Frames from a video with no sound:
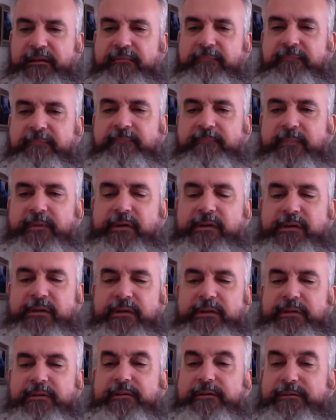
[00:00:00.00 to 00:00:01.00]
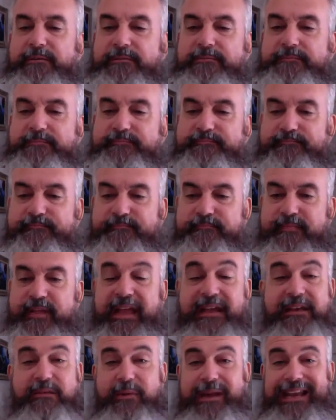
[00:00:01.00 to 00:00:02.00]

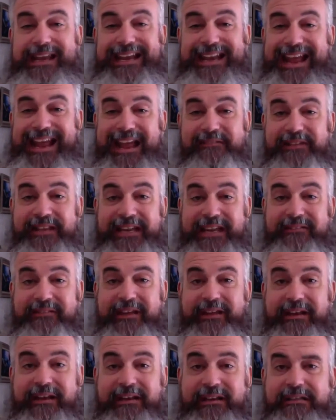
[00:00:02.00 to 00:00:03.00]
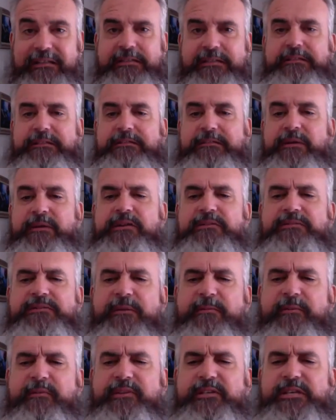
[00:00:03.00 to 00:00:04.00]
And we didn't have any of it. Well,
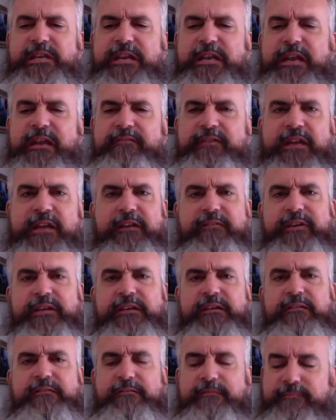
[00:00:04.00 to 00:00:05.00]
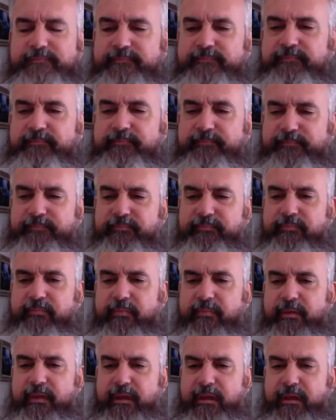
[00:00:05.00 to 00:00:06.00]
some of us didn't have any of
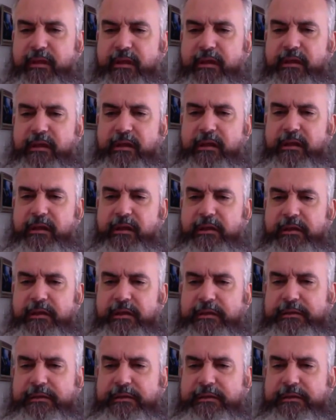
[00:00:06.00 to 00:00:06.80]
it.